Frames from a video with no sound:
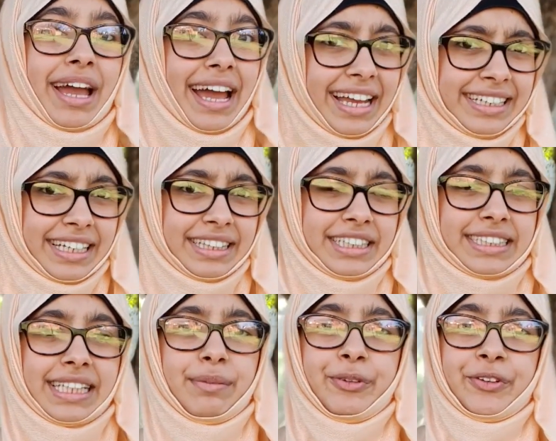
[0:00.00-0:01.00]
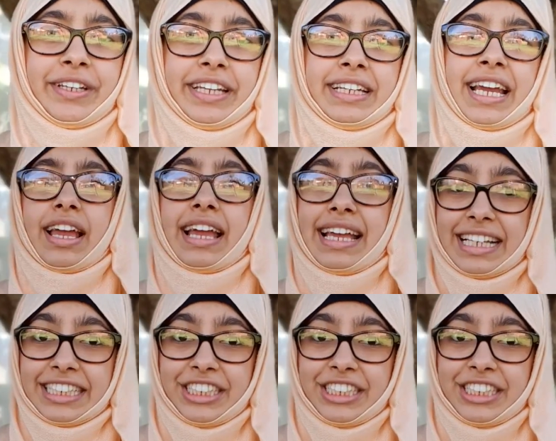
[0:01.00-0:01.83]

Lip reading: and get the sleep you need is to